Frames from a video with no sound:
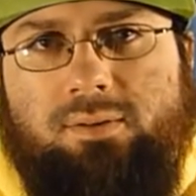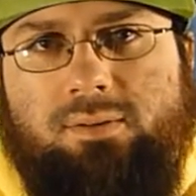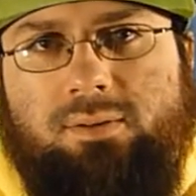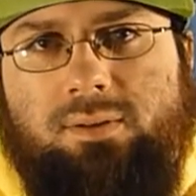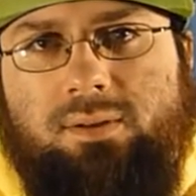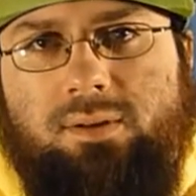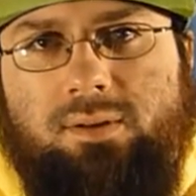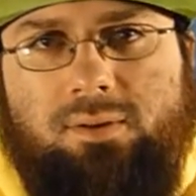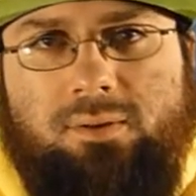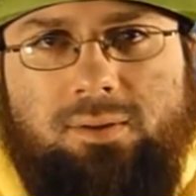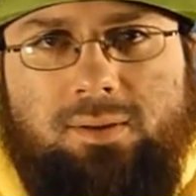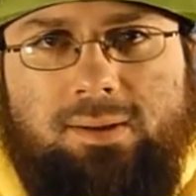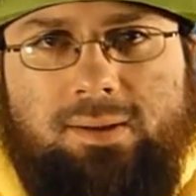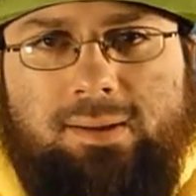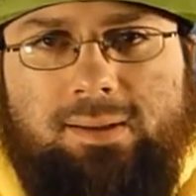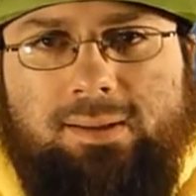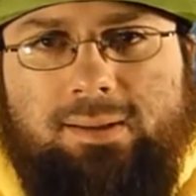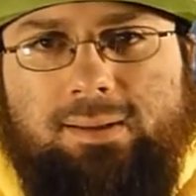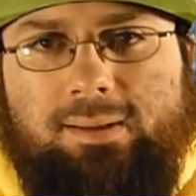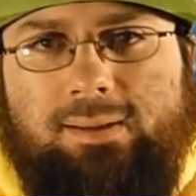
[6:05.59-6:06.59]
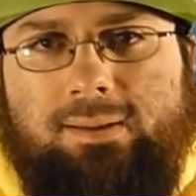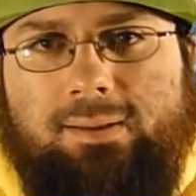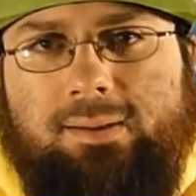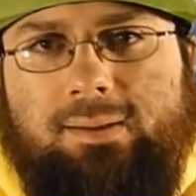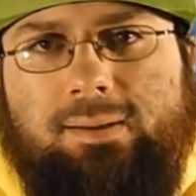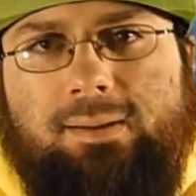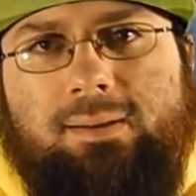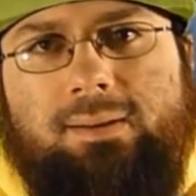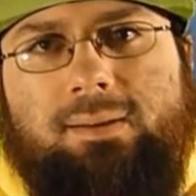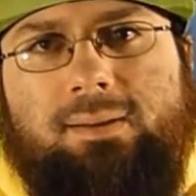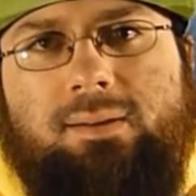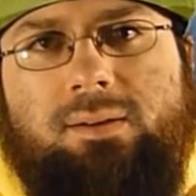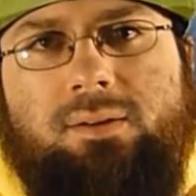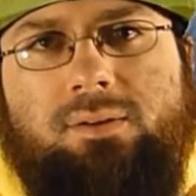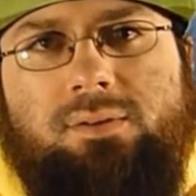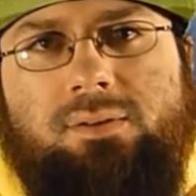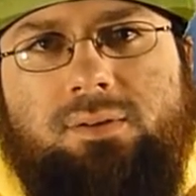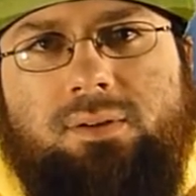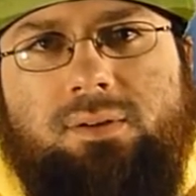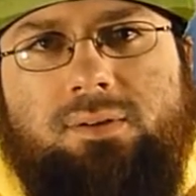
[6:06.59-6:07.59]
So,
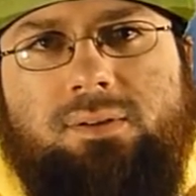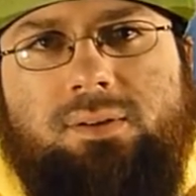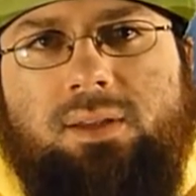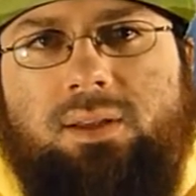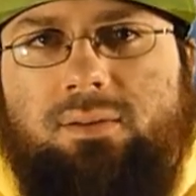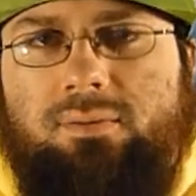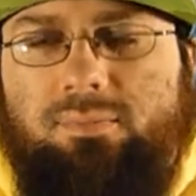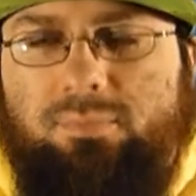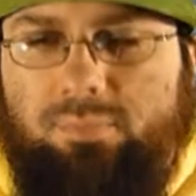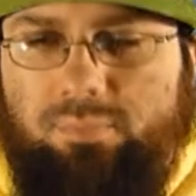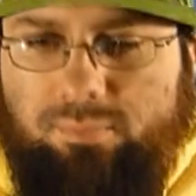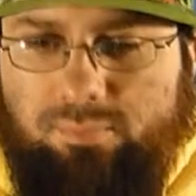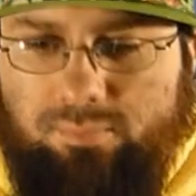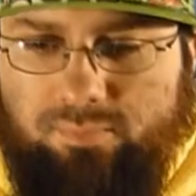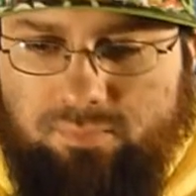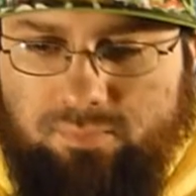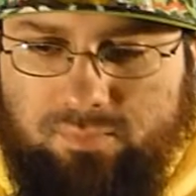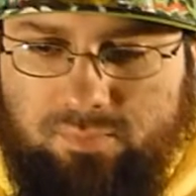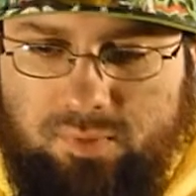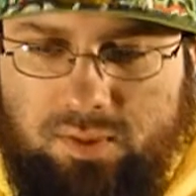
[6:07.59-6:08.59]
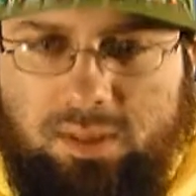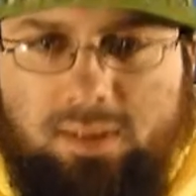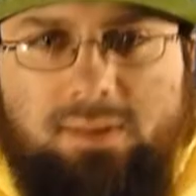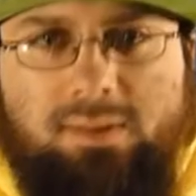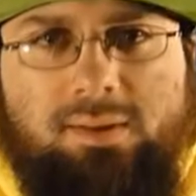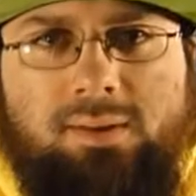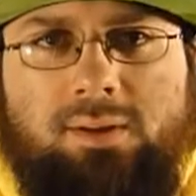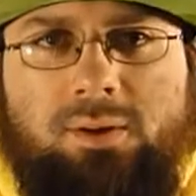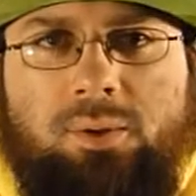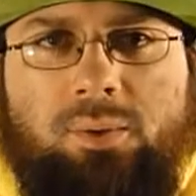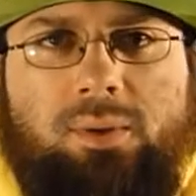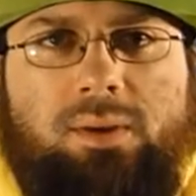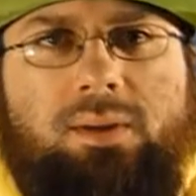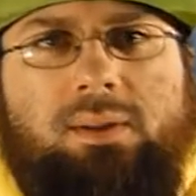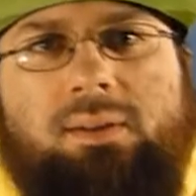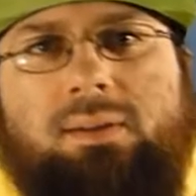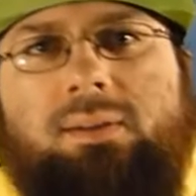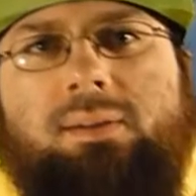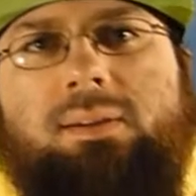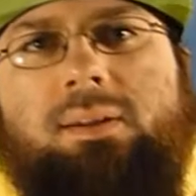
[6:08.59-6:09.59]
it starts off easing you
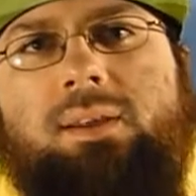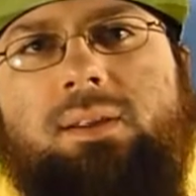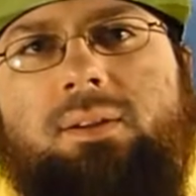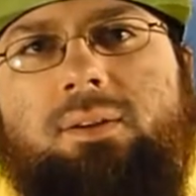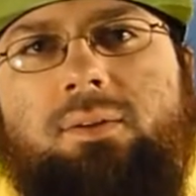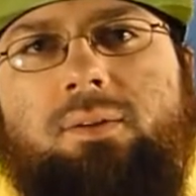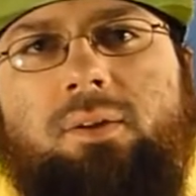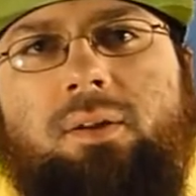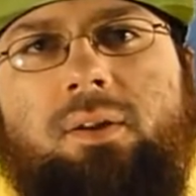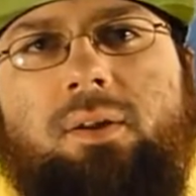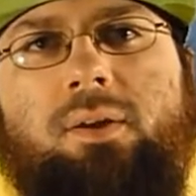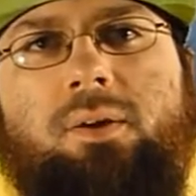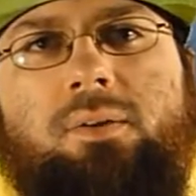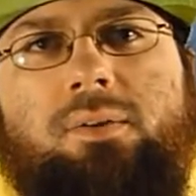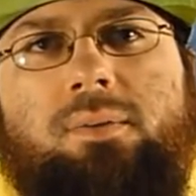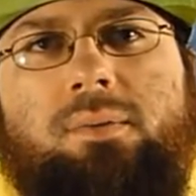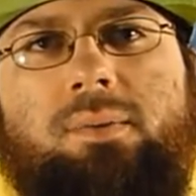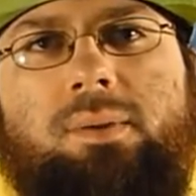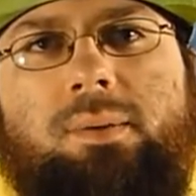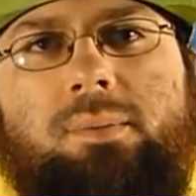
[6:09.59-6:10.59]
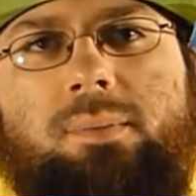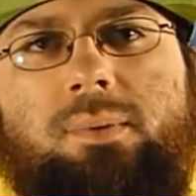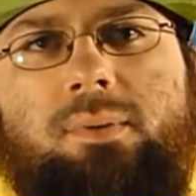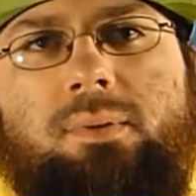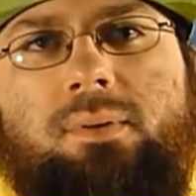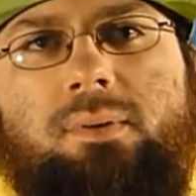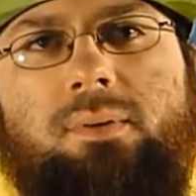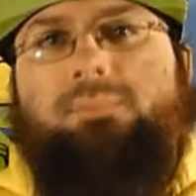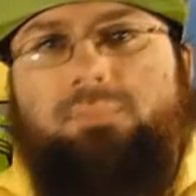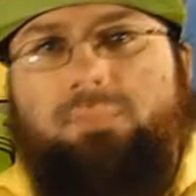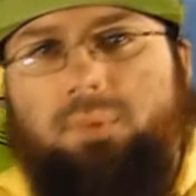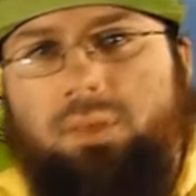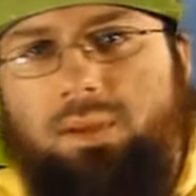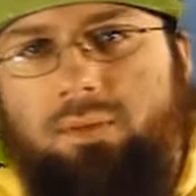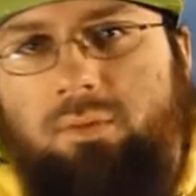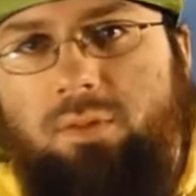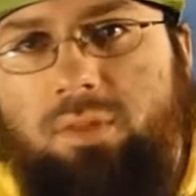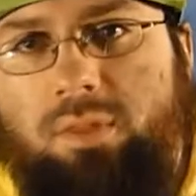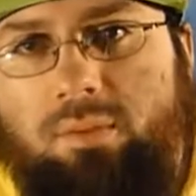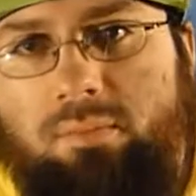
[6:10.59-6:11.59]
in, getting you to know the people. I
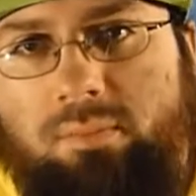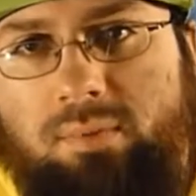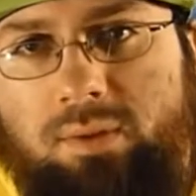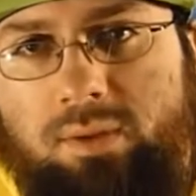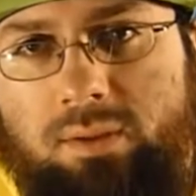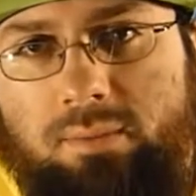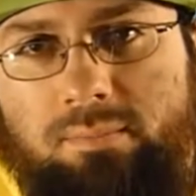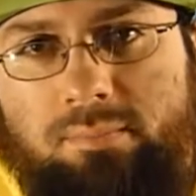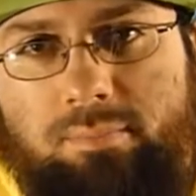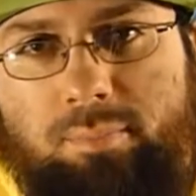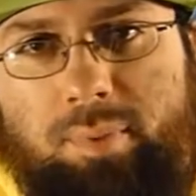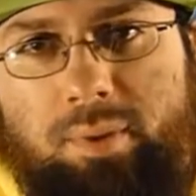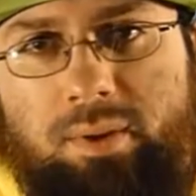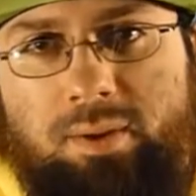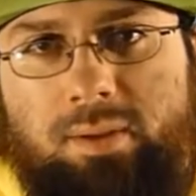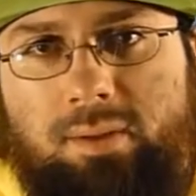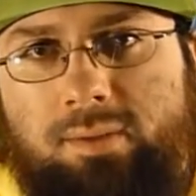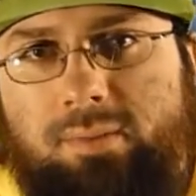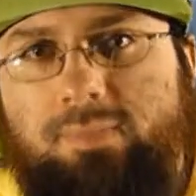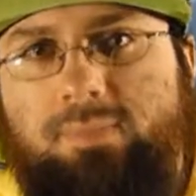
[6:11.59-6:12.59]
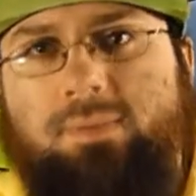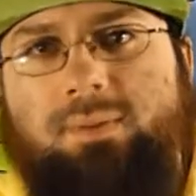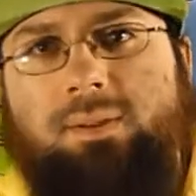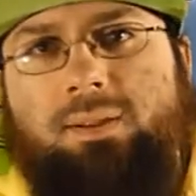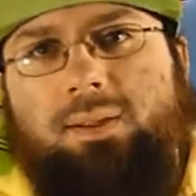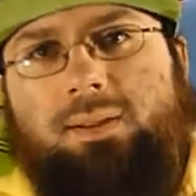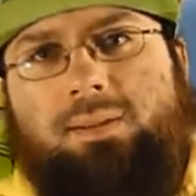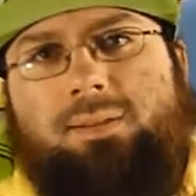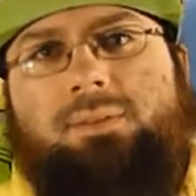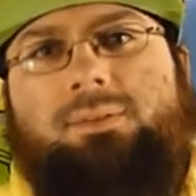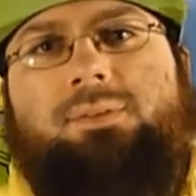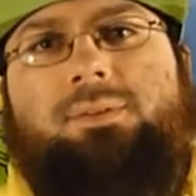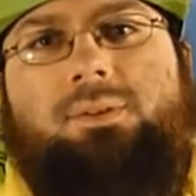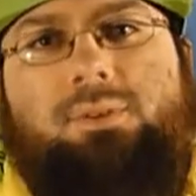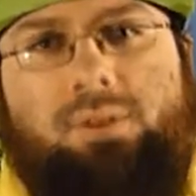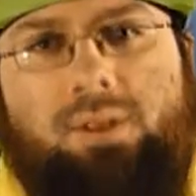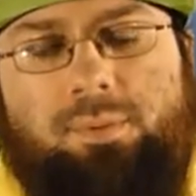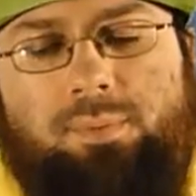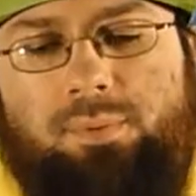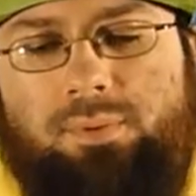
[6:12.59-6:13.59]
give it a thumbs up. It's a
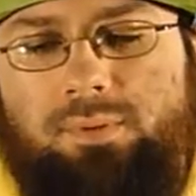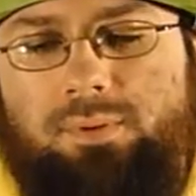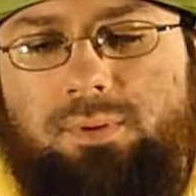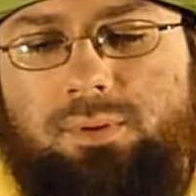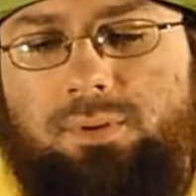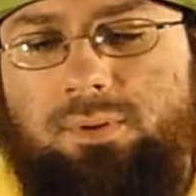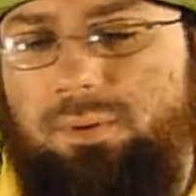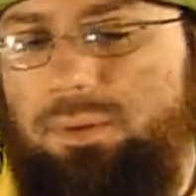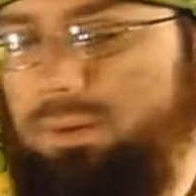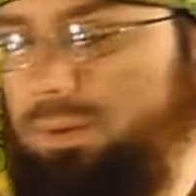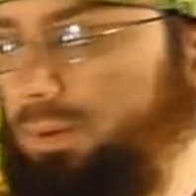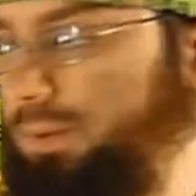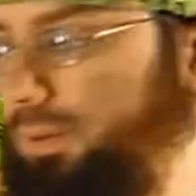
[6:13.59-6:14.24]
good episode.